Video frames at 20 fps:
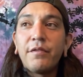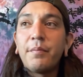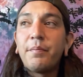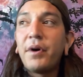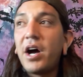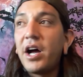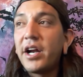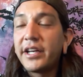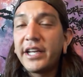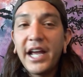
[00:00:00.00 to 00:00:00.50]
a
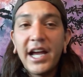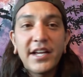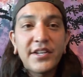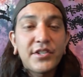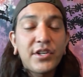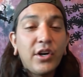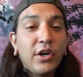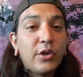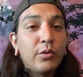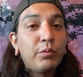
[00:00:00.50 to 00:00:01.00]

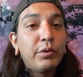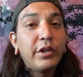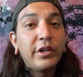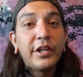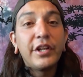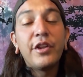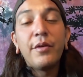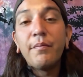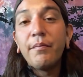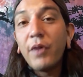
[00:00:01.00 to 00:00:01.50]
podcast called Real
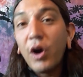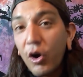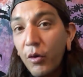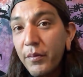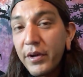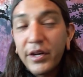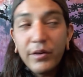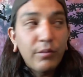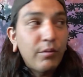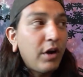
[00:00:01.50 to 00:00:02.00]
in the
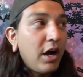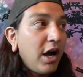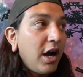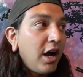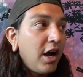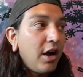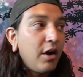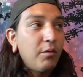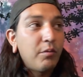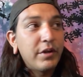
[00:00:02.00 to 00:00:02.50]
Moment
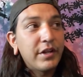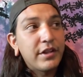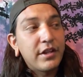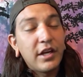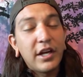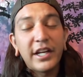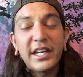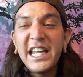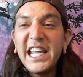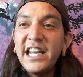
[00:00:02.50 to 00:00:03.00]
with
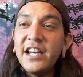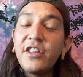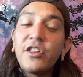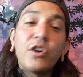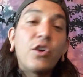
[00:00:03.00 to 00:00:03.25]
Kina the